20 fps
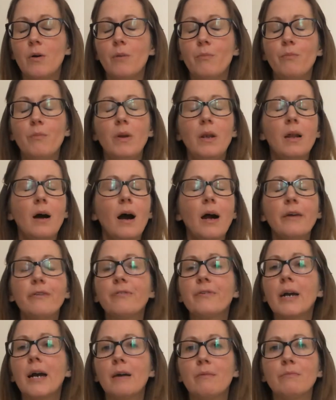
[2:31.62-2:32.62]
life
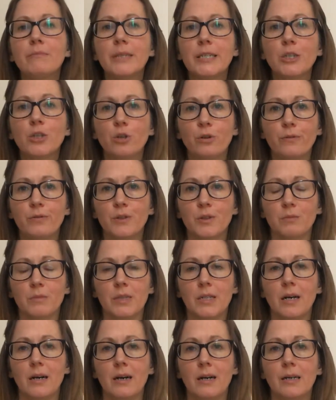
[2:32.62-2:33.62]
can be tough
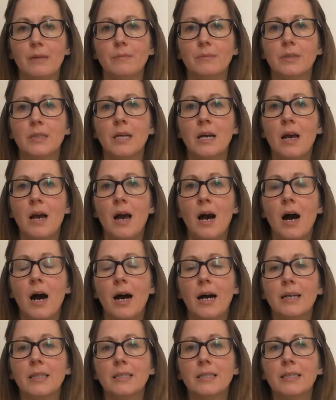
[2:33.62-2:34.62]
sometimes,
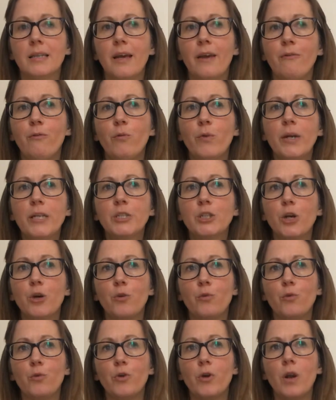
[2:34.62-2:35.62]
and if we
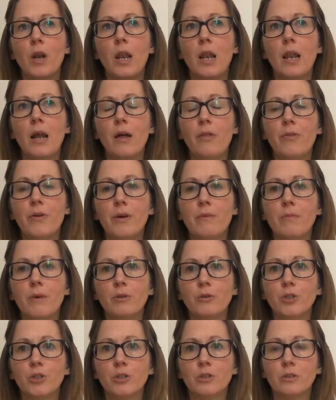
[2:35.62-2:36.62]
don't let the
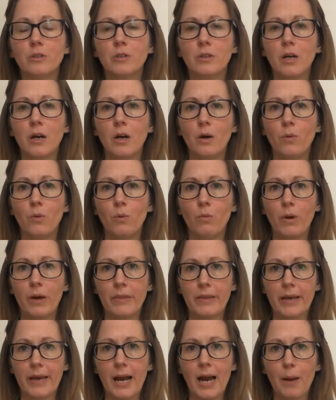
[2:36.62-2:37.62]
emotions go when
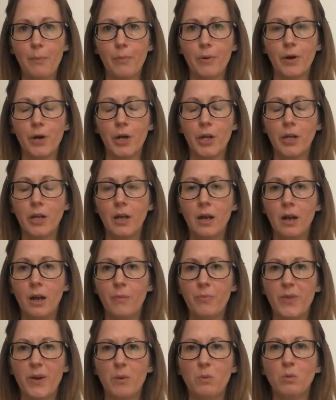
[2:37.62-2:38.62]
they happen,
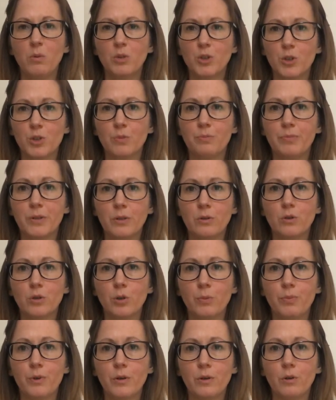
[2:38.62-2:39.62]
they will just build
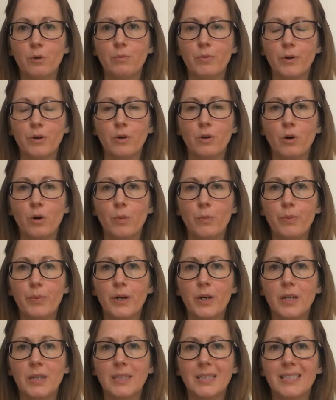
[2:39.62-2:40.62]
up and up and up
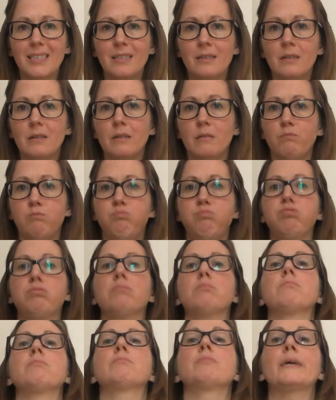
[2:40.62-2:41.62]
until
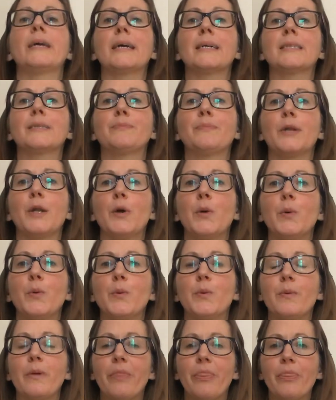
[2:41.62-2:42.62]
we explode
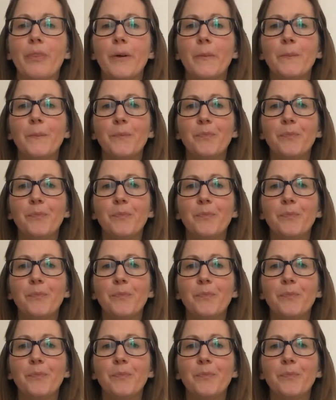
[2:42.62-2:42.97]
with them,